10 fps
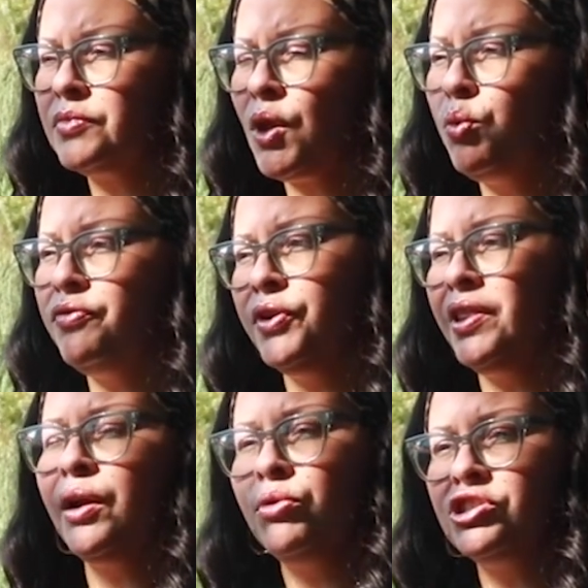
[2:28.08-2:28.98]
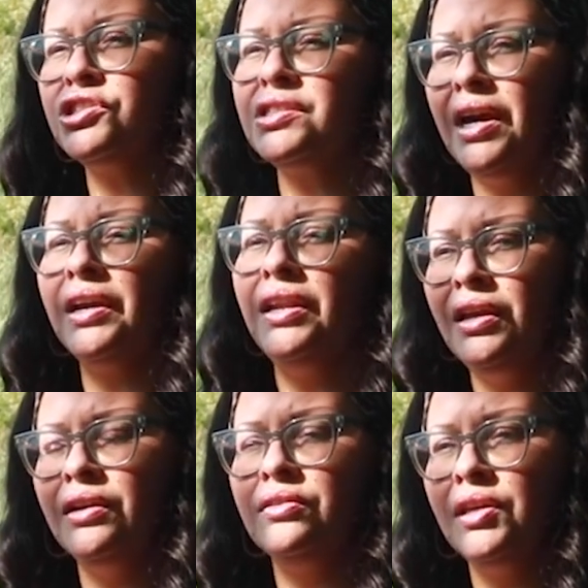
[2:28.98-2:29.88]
we feel like we're just not
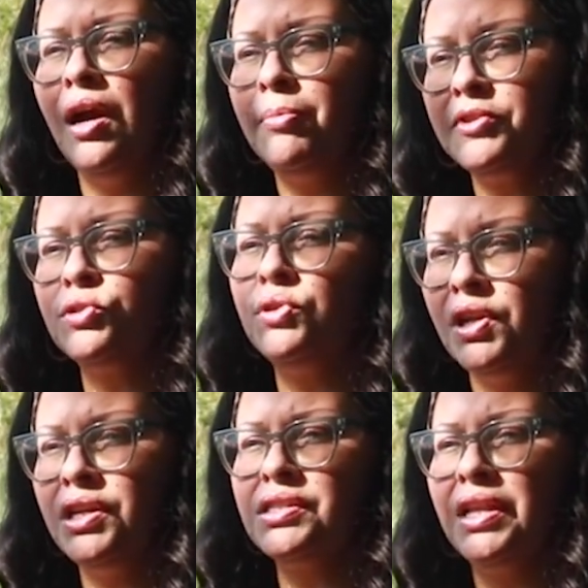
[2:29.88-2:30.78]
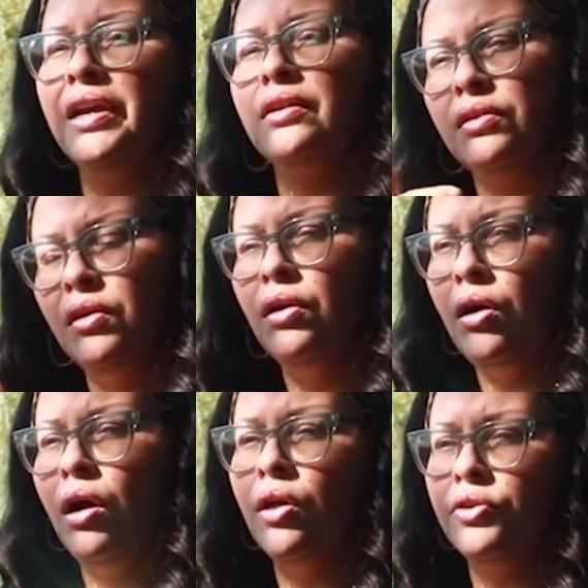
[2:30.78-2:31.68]
getting the opportunities like
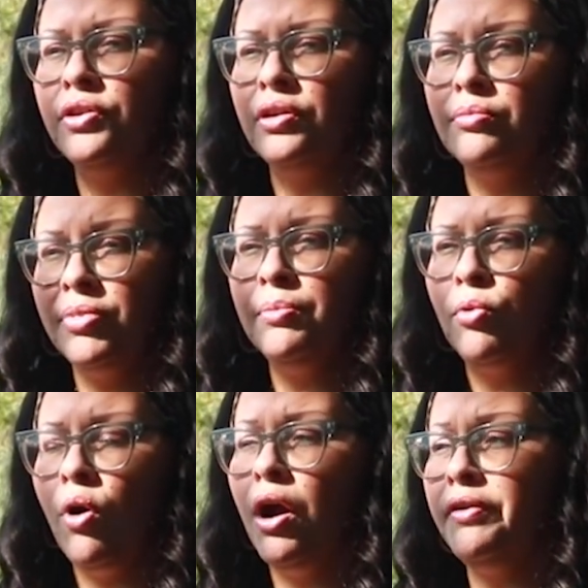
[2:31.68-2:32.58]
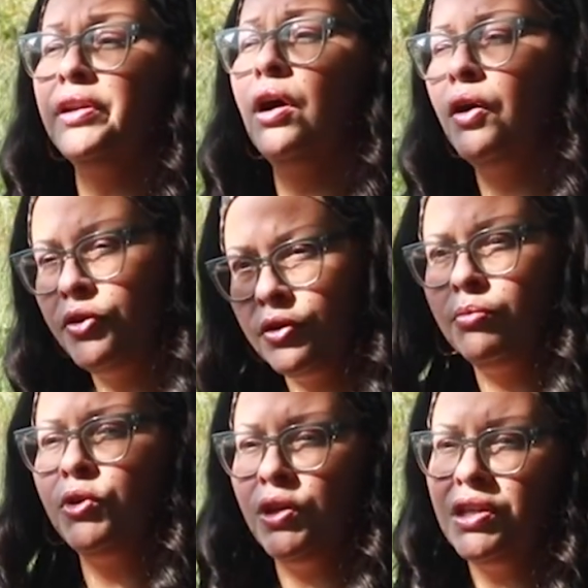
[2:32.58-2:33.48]
other people are in other
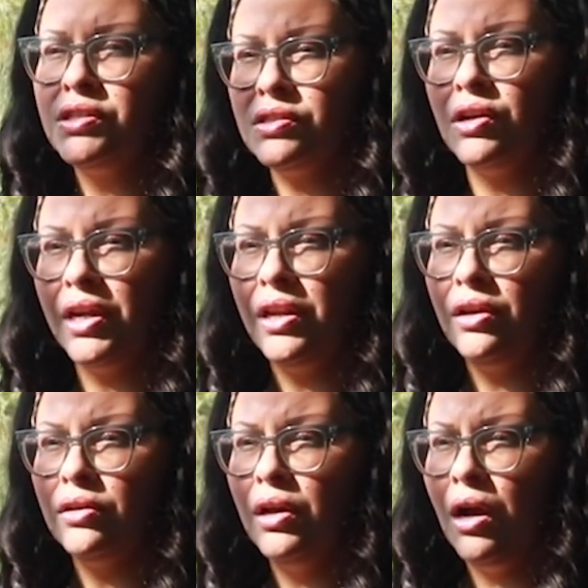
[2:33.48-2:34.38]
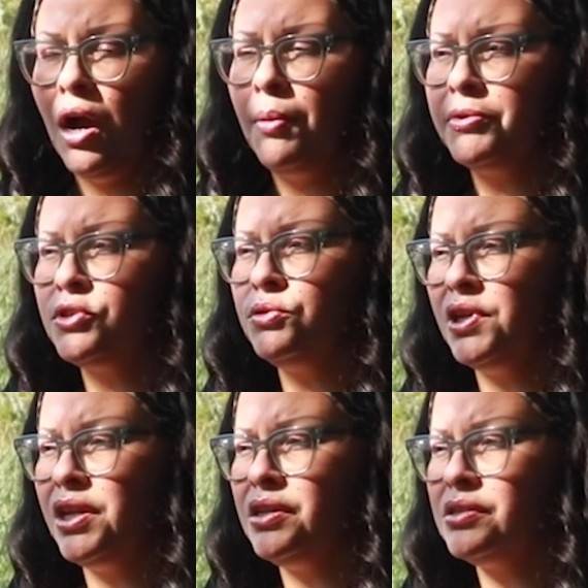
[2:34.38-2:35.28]
communities are getting
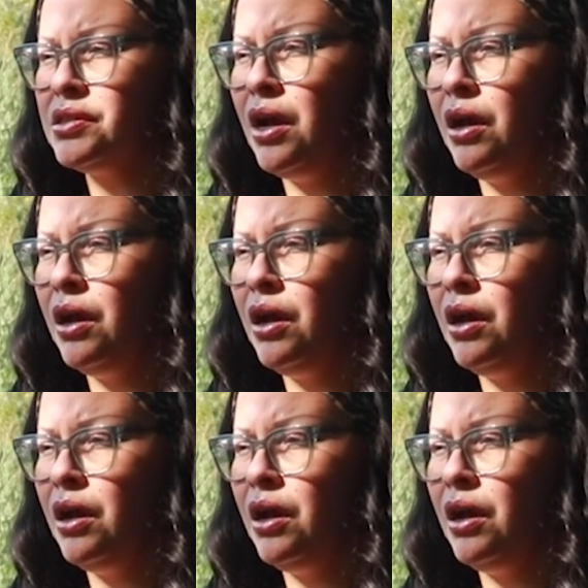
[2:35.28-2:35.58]
opportunities.